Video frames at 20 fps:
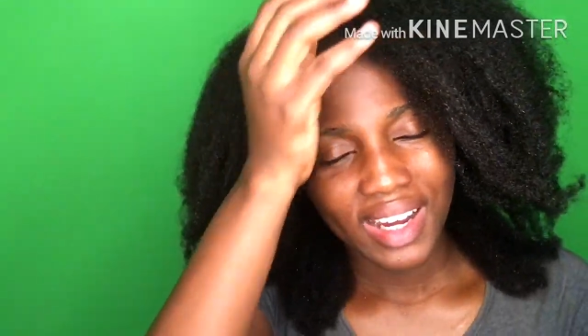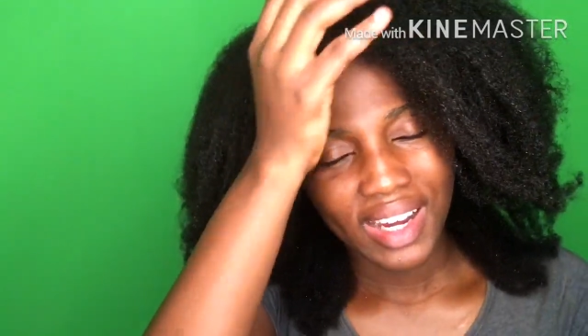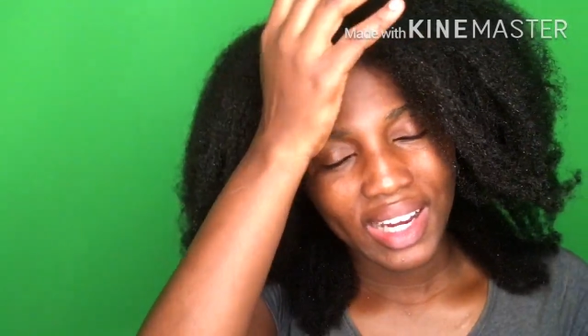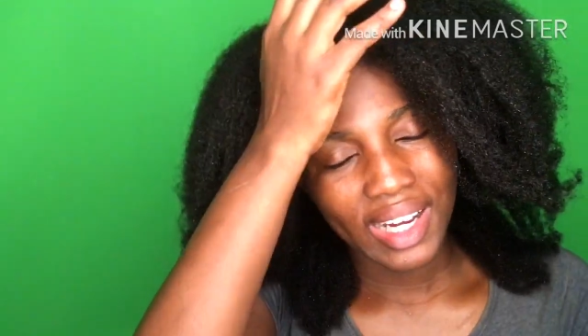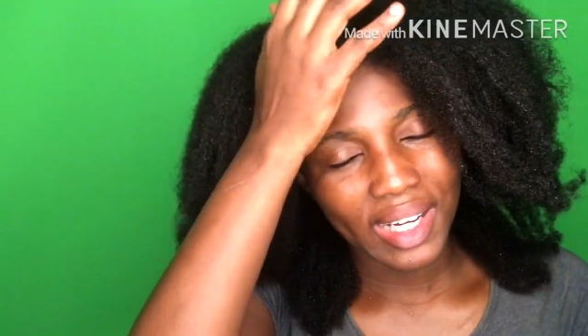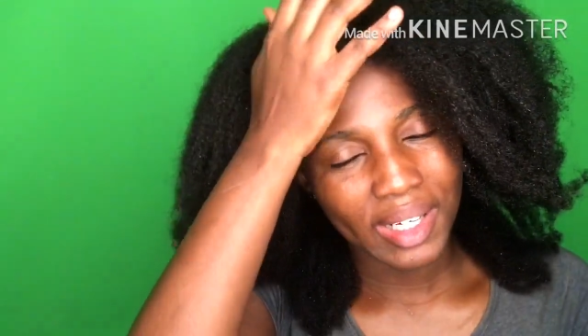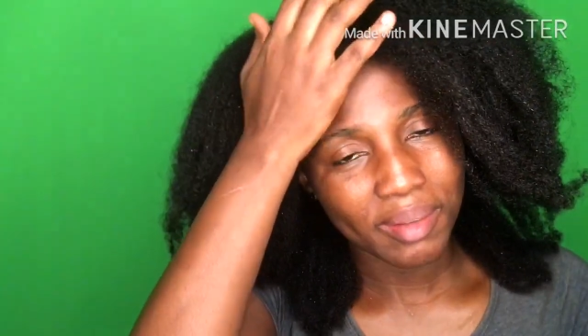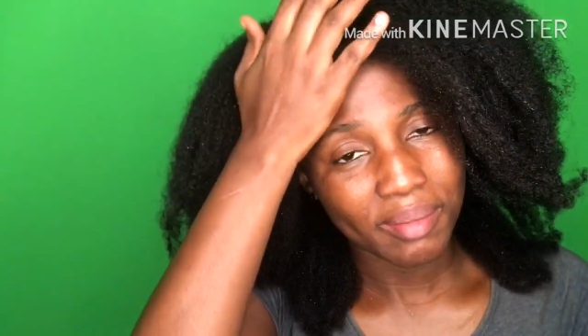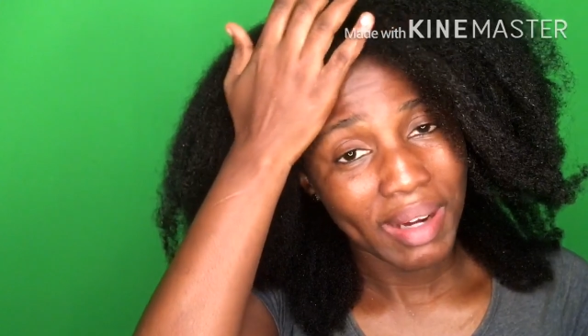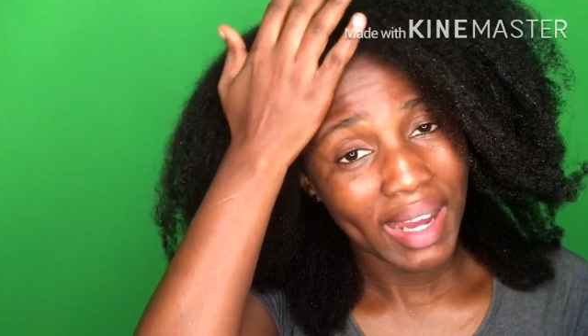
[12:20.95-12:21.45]

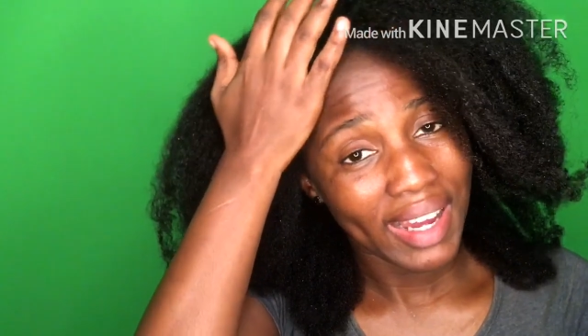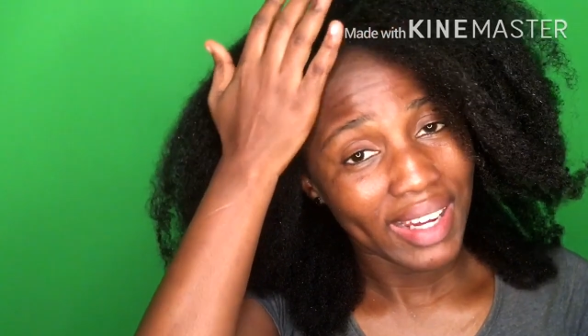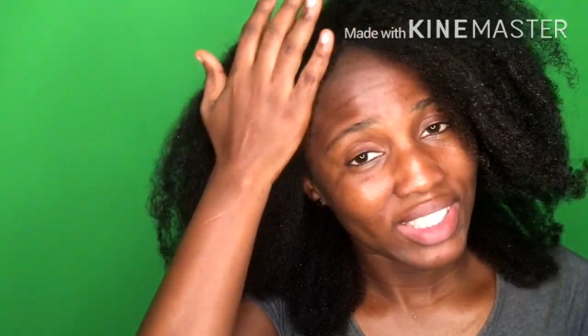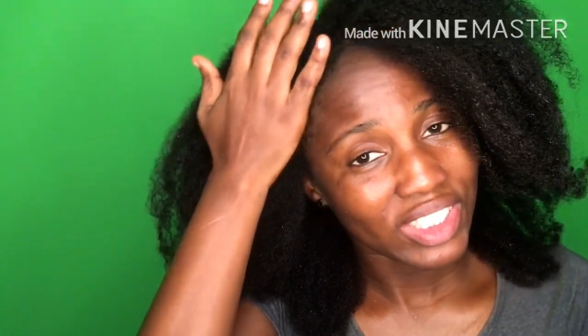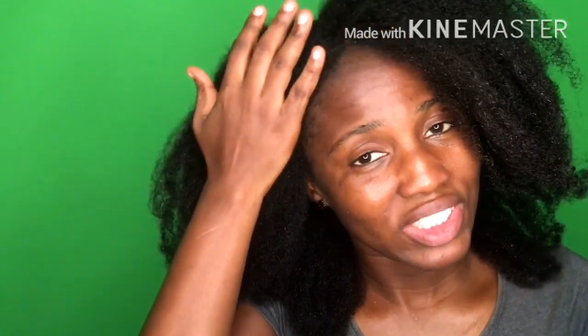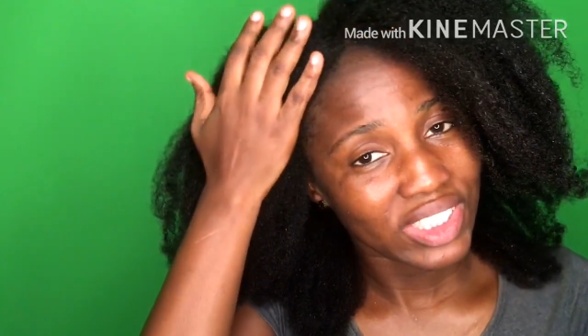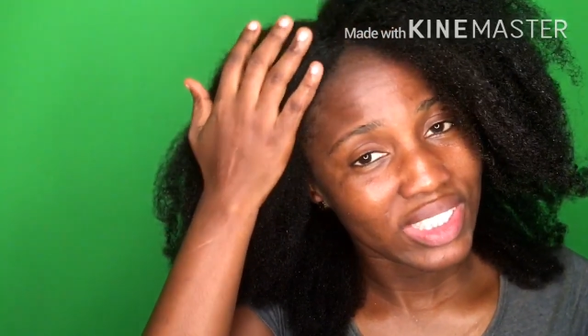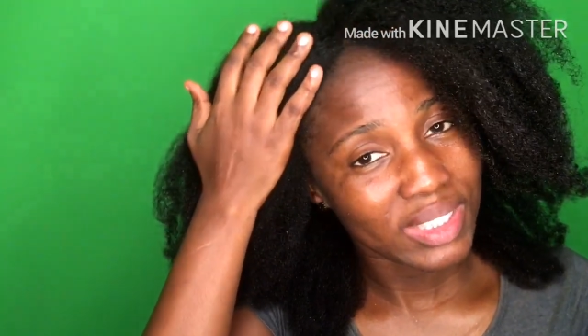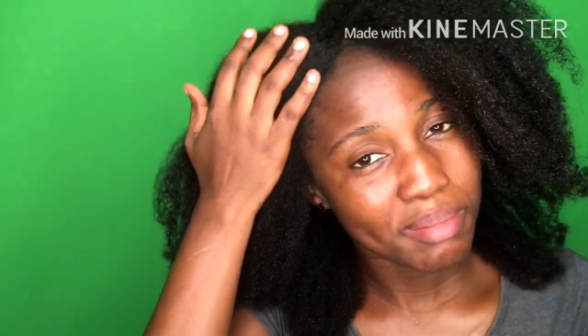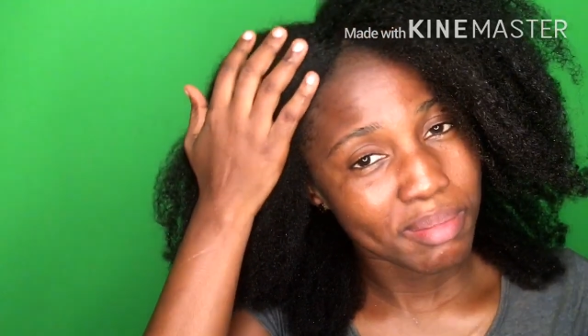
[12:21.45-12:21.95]
I
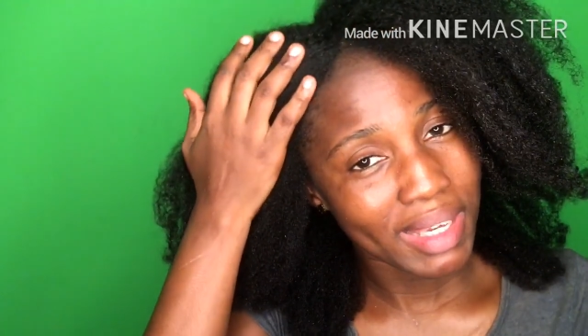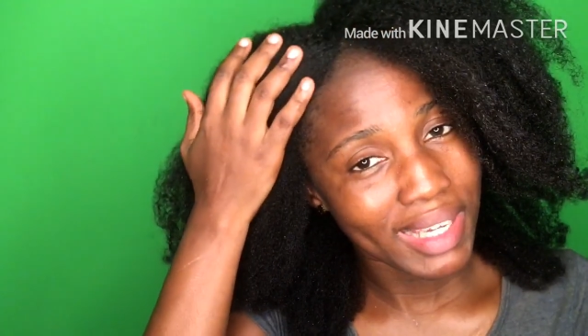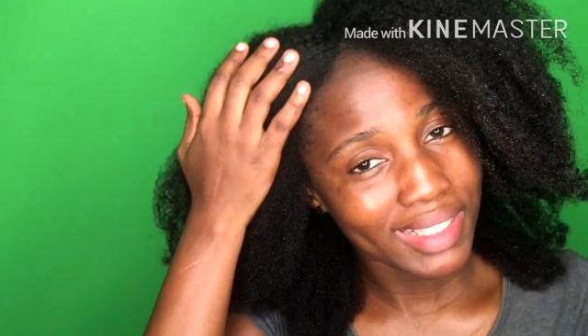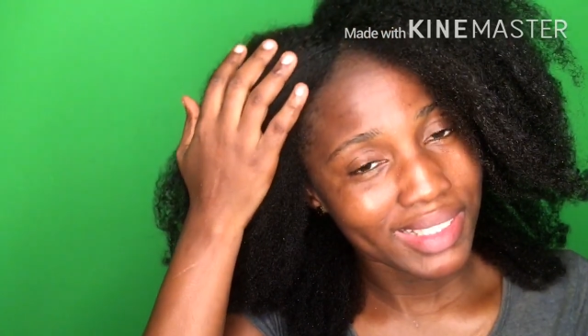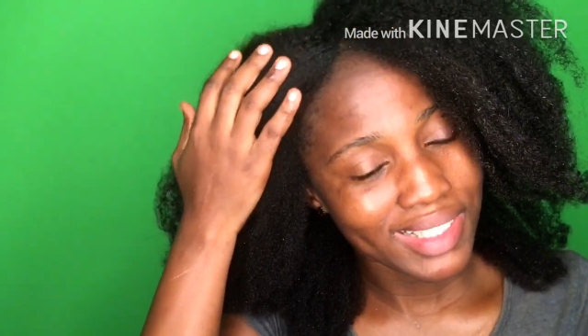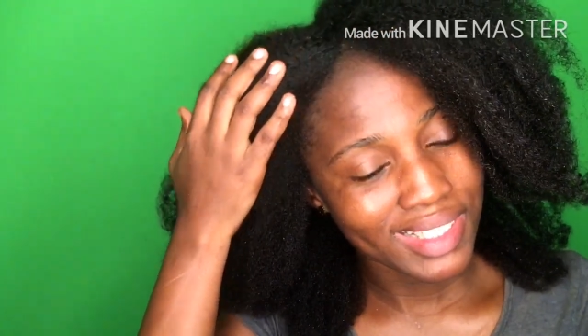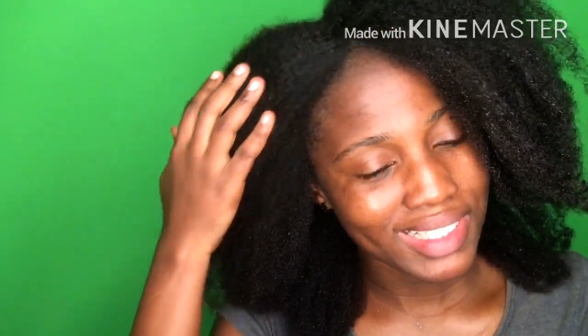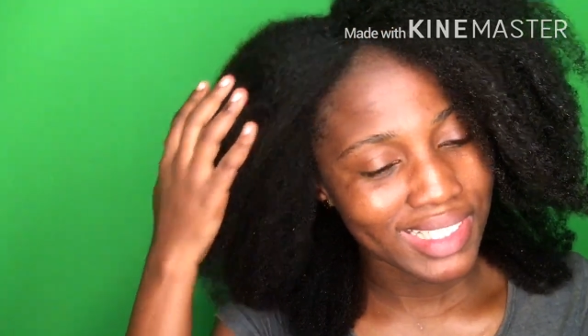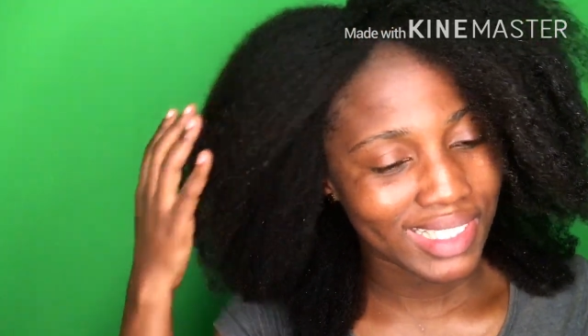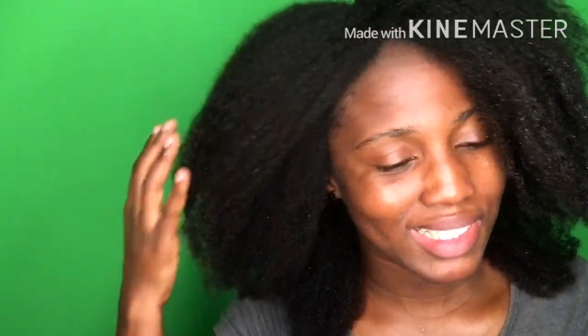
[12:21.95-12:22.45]
actually make
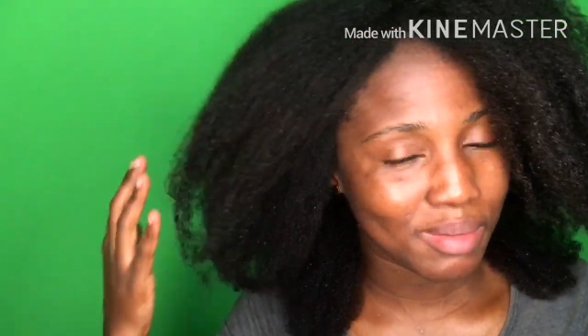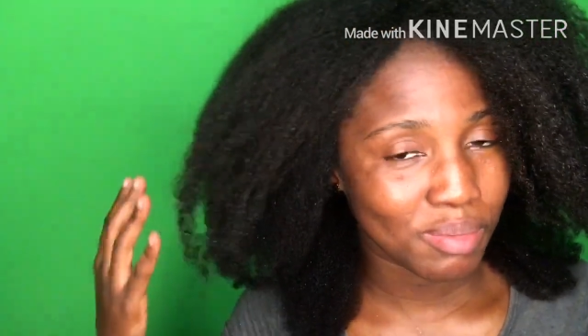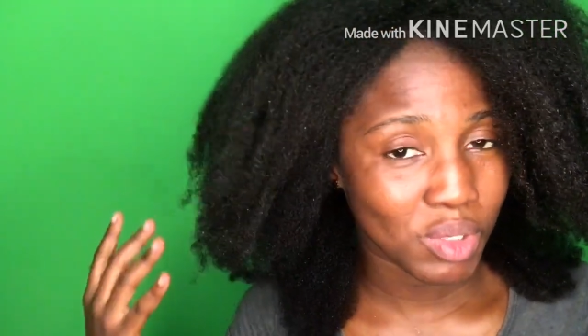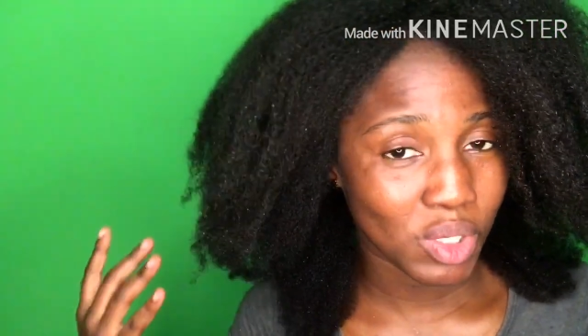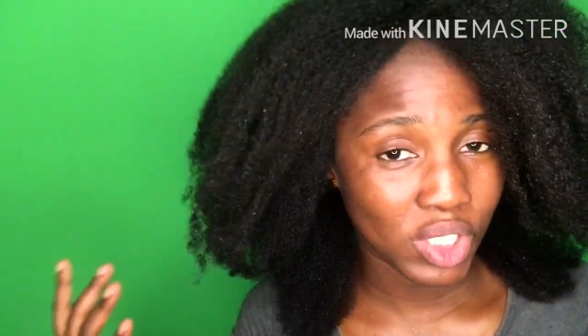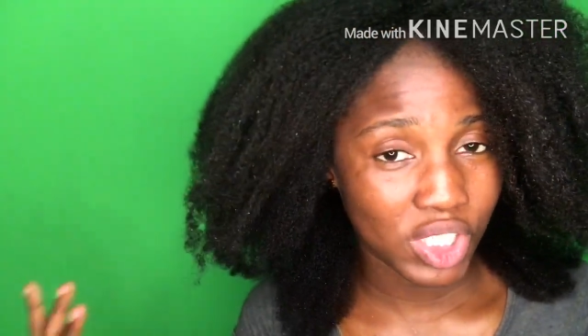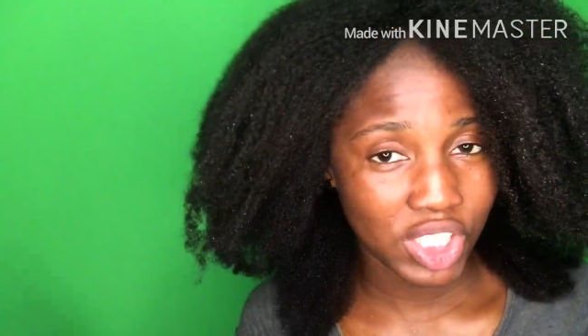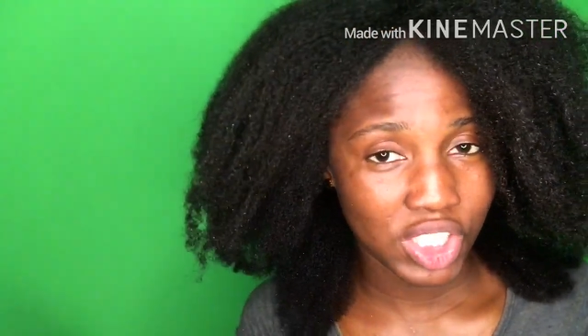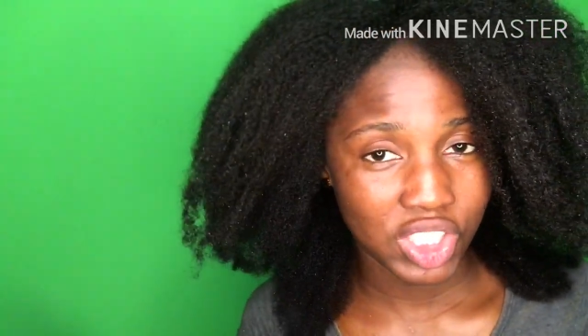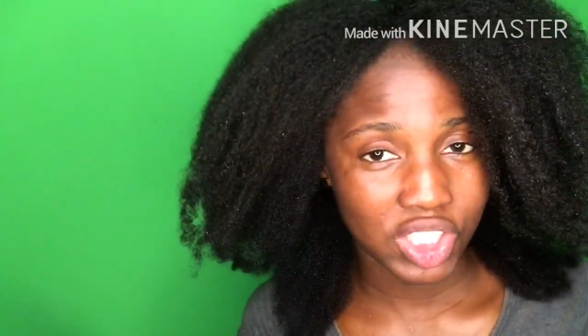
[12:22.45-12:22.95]
this deep
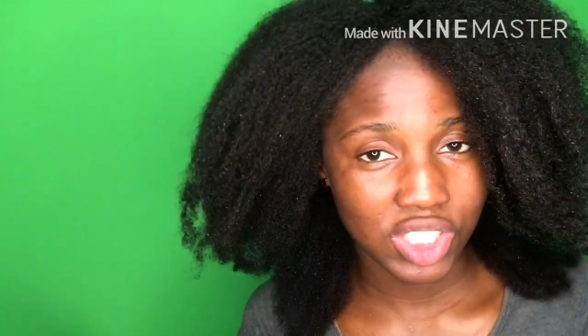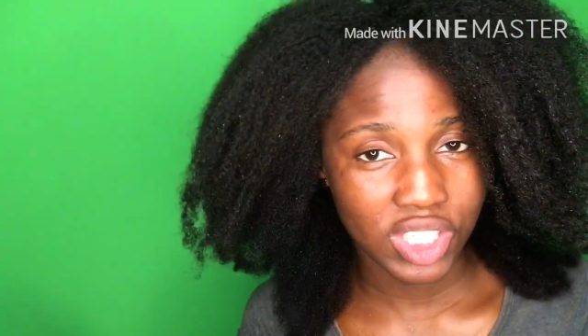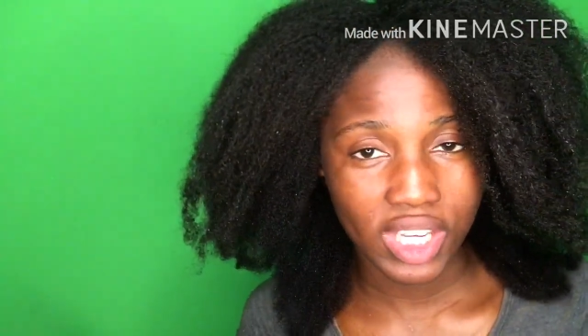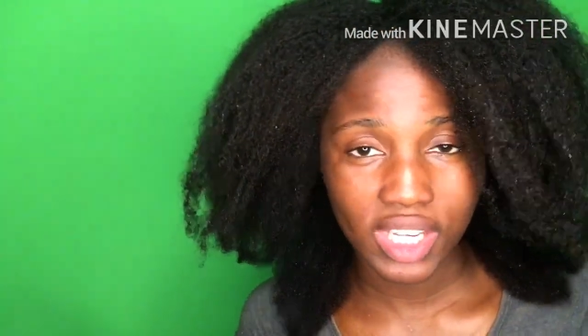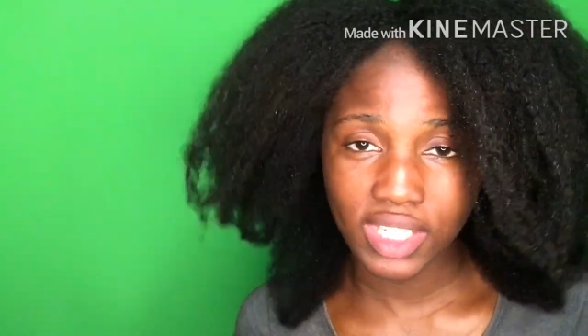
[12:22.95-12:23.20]
conditioner